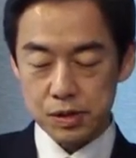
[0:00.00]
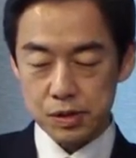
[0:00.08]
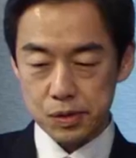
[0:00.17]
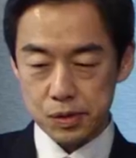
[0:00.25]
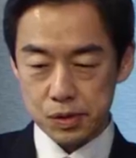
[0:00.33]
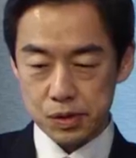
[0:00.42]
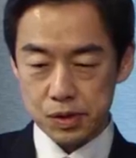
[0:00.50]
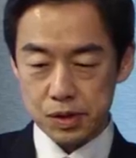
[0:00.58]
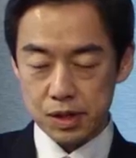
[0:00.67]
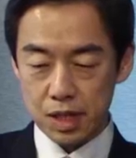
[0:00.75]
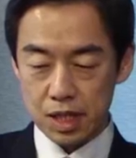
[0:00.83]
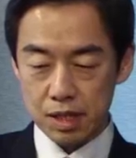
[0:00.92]
uh,
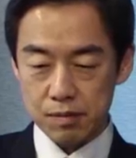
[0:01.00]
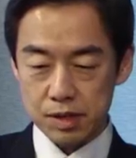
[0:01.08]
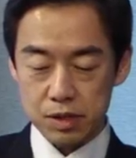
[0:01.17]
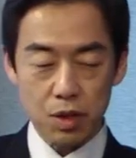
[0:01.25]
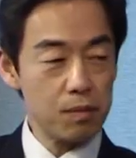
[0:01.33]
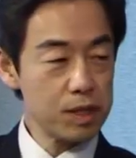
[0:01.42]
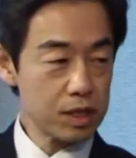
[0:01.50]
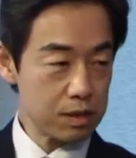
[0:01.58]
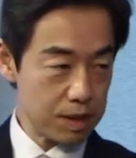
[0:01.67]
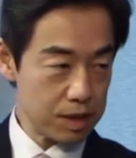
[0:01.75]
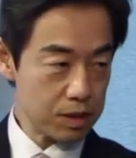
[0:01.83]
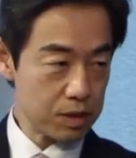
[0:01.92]
kind of the
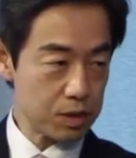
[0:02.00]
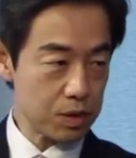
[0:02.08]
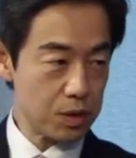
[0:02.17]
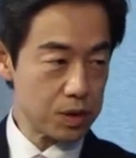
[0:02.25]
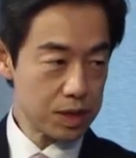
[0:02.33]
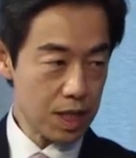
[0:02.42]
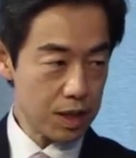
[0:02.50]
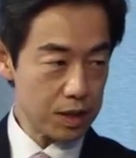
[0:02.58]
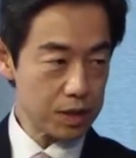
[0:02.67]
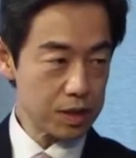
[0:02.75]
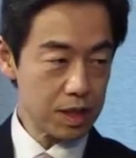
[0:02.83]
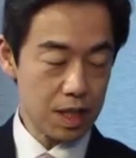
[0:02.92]
commitment to
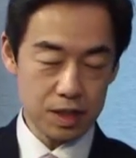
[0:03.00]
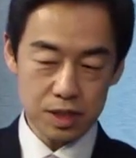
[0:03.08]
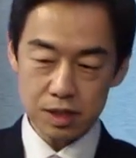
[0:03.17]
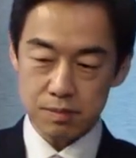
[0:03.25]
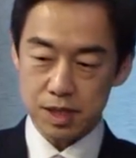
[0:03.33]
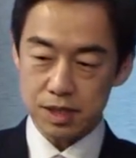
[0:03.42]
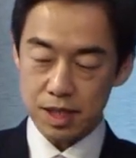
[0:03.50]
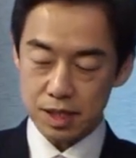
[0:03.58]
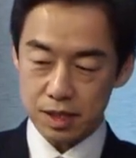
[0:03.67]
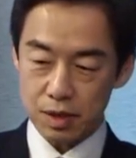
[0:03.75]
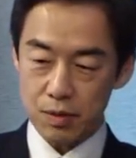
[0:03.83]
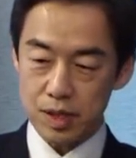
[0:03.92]
consult. Uh, this means that
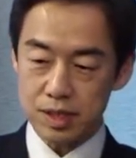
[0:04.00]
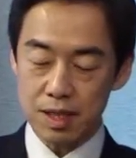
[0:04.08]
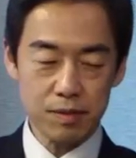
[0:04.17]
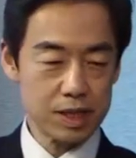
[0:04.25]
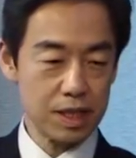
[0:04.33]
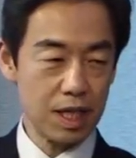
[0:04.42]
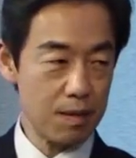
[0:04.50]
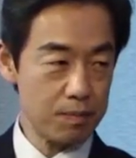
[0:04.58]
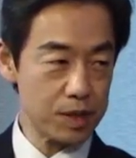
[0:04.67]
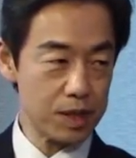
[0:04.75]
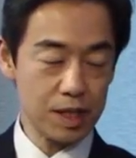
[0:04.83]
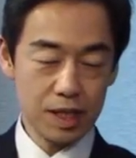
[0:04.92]
when something
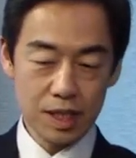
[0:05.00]
happened